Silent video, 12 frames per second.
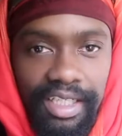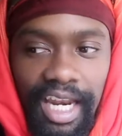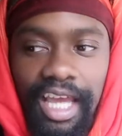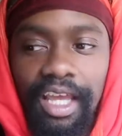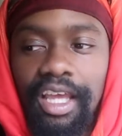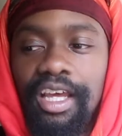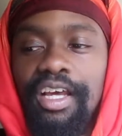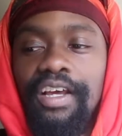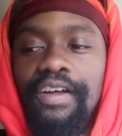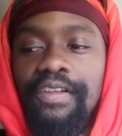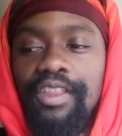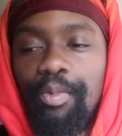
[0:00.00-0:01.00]
Like,
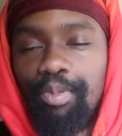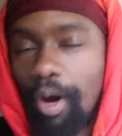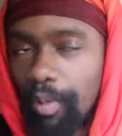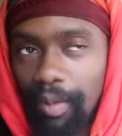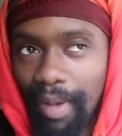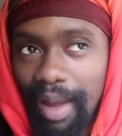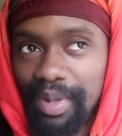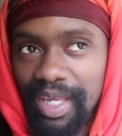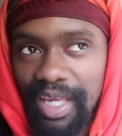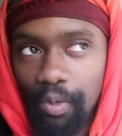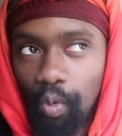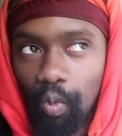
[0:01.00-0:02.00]
the problem might
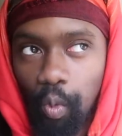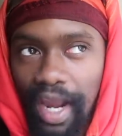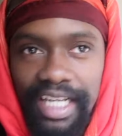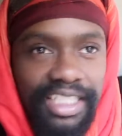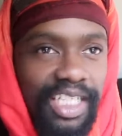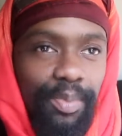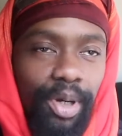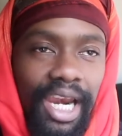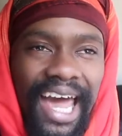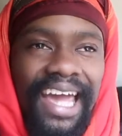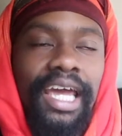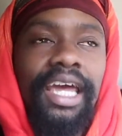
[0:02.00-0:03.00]
be way deeper,
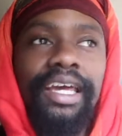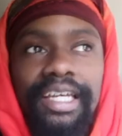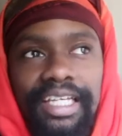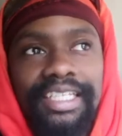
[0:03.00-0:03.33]
like,